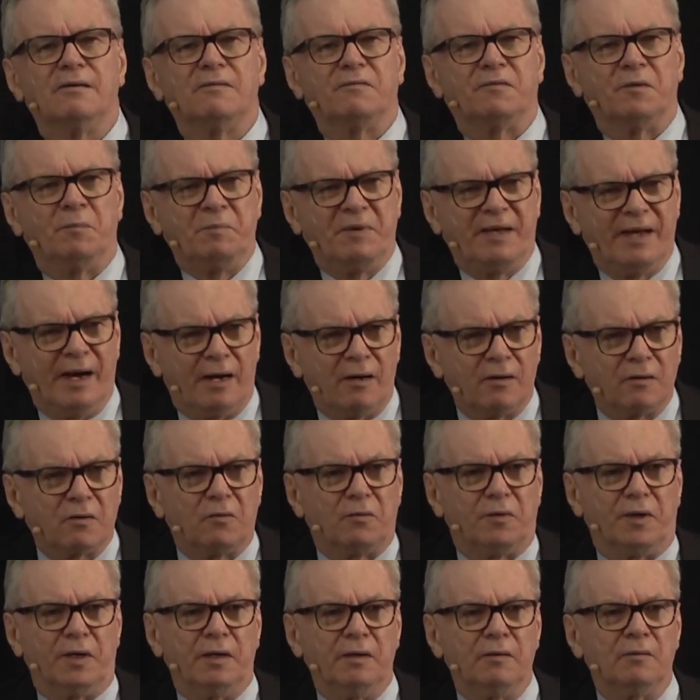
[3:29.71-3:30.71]
from
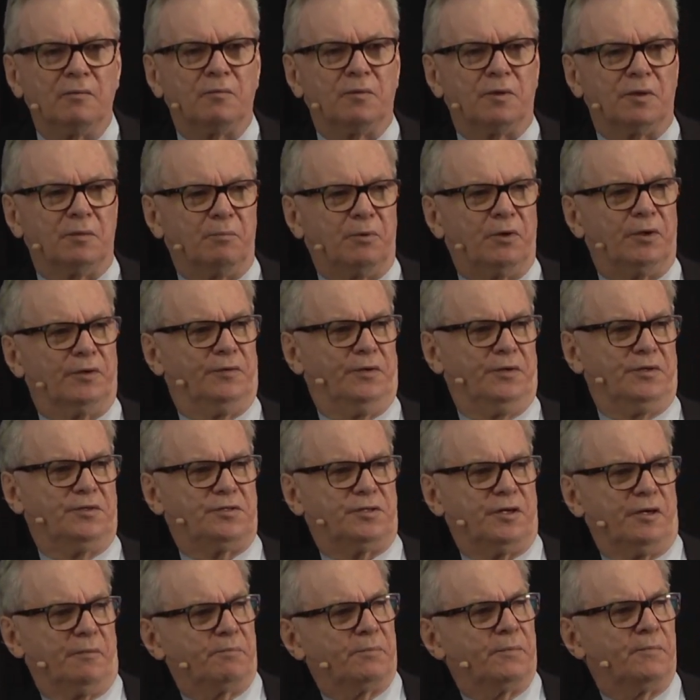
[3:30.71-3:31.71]
Calgary were aboard the
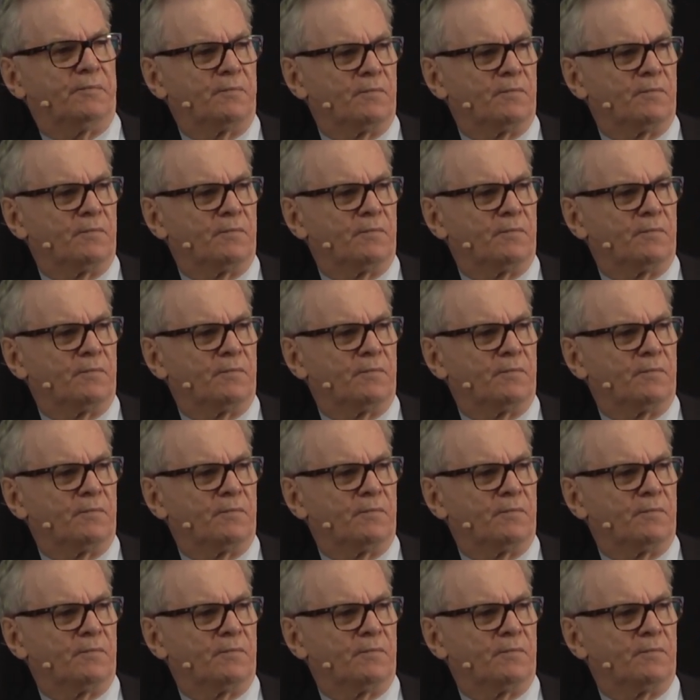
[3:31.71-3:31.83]
ship,